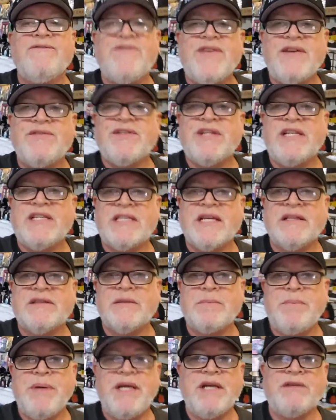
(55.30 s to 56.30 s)
50 cents a
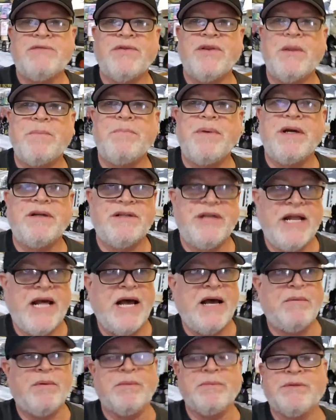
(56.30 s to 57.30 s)
piece for the budget
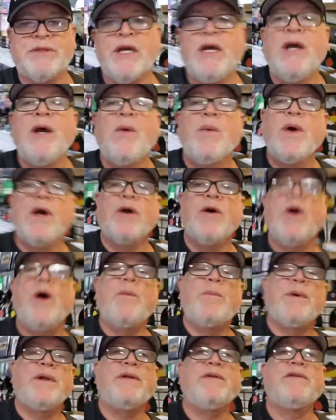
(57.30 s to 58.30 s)
albums. We are
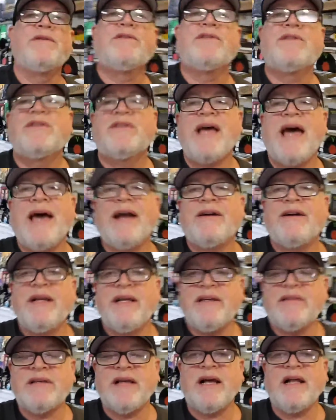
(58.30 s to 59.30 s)
open
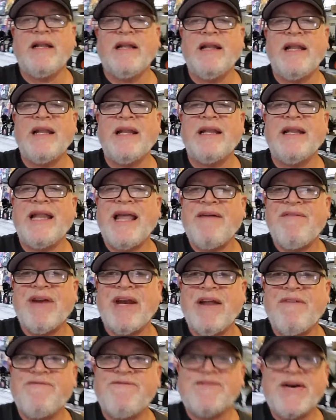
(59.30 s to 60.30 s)
Saturdays 11
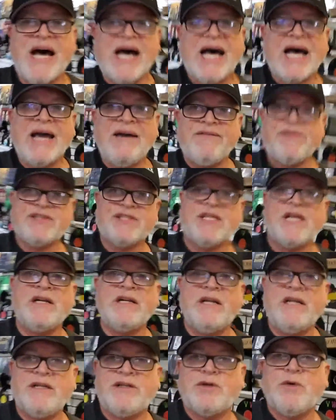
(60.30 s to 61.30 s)
to 5,
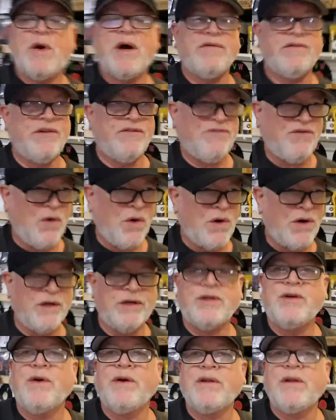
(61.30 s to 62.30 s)
Sundays 12 to 4, and
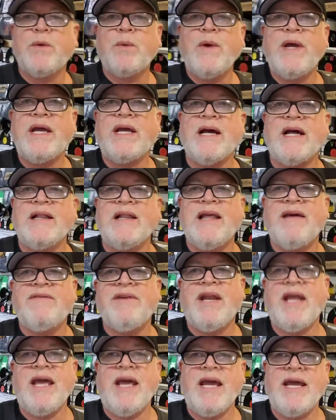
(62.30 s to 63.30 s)
during the week 11
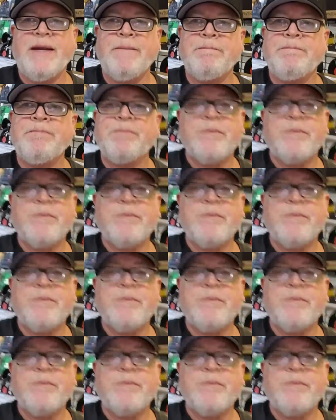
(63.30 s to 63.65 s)
to 8.